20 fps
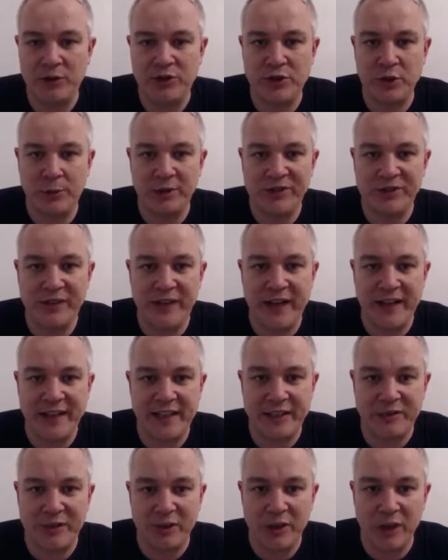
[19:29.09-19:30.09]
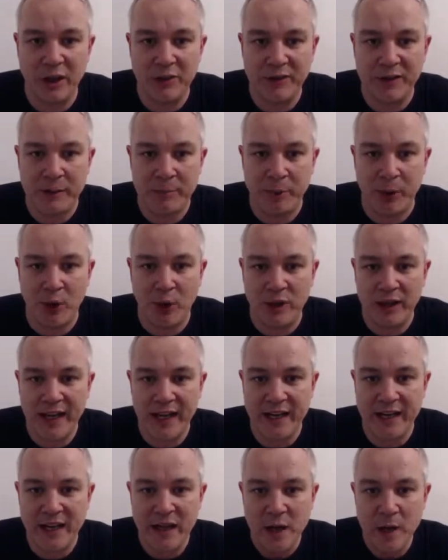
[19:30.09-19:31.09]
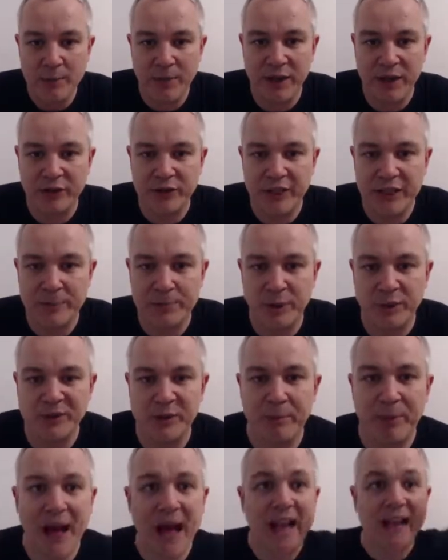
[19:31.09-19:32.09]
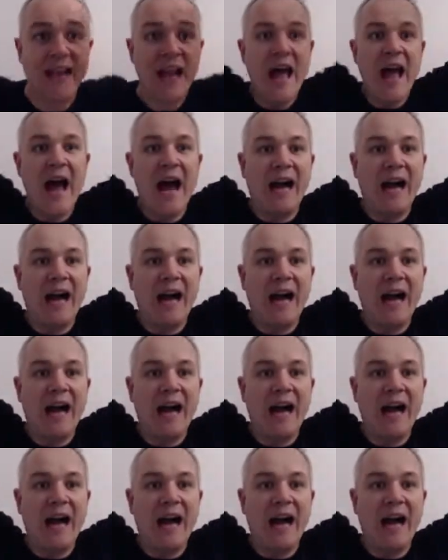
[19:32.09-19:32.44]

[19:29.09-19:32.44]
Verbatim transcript: Thomas Fernandez. Lovely ball in. Pellegrini pulls it back.